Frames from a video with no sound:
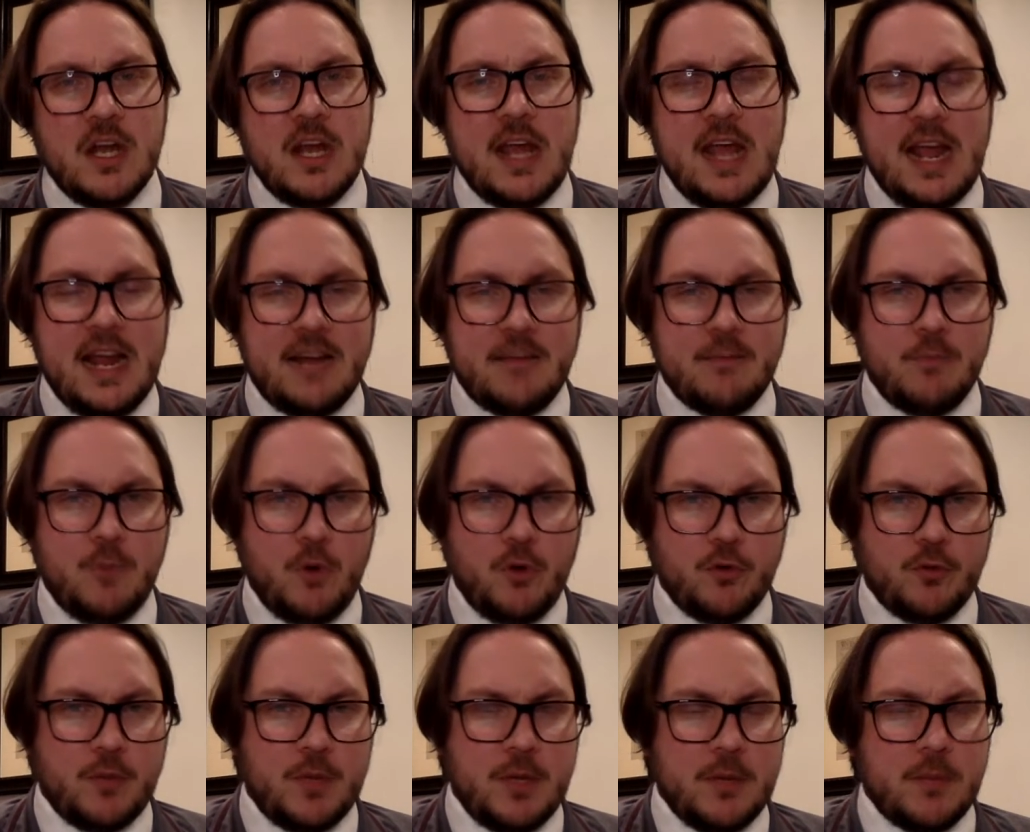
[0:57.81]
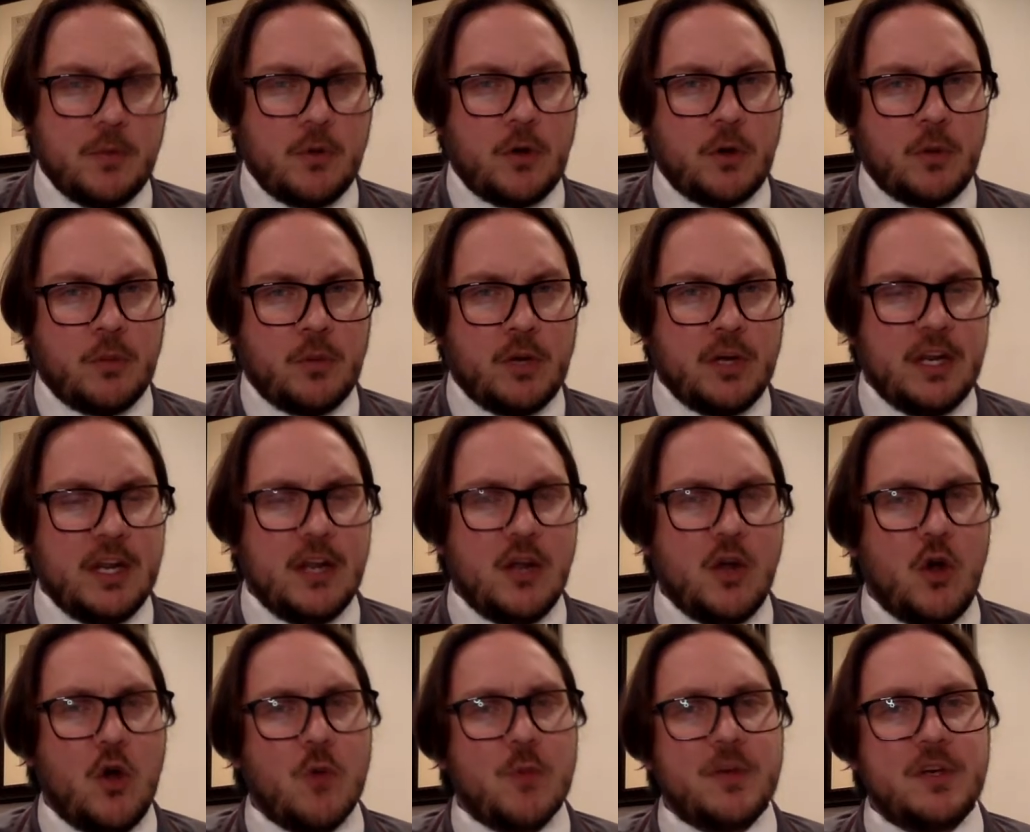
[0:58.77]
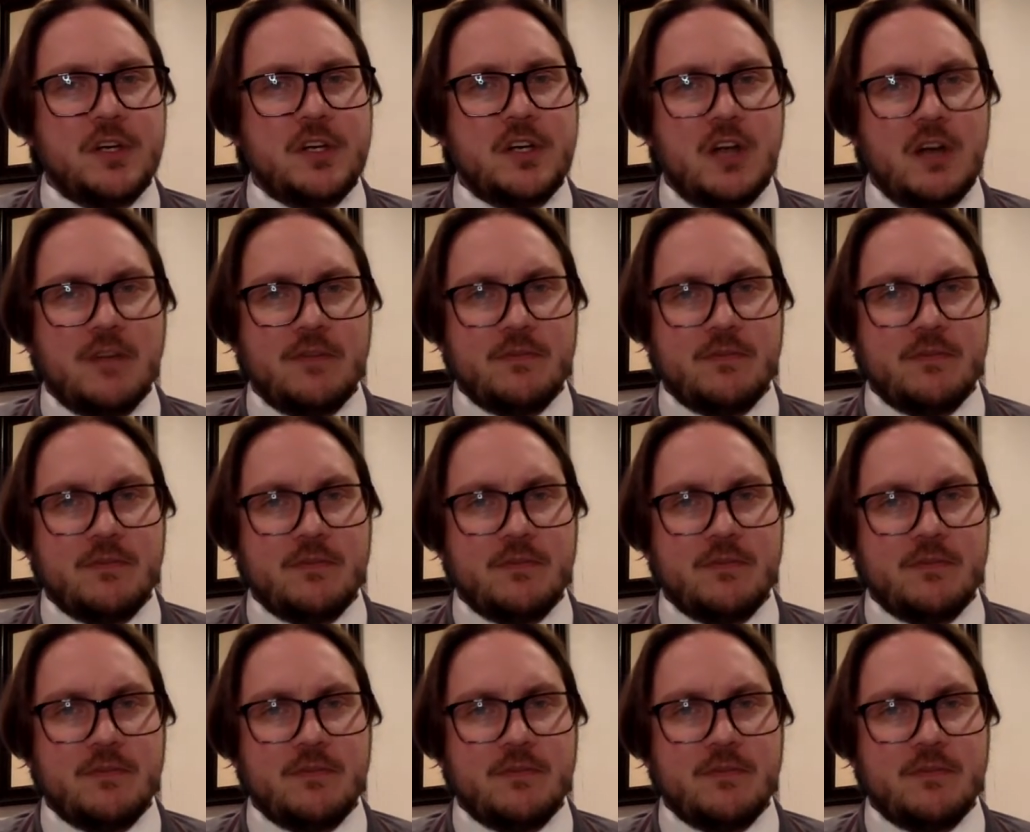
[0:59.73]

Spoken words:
and most people are bringing home enough